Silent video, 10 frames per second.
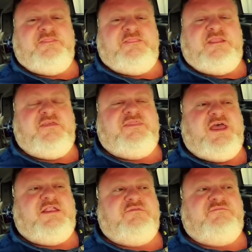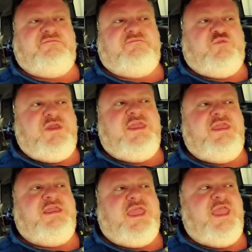in that we
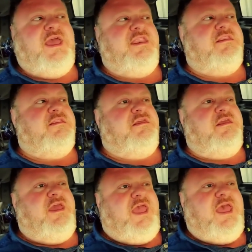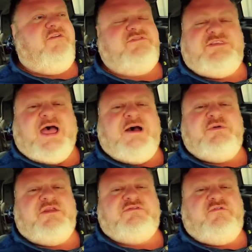can have
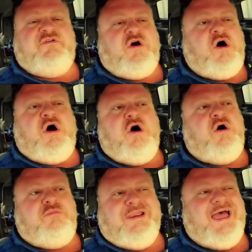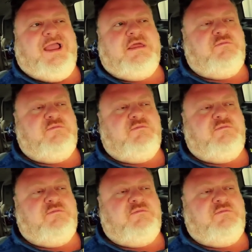dominance over all black and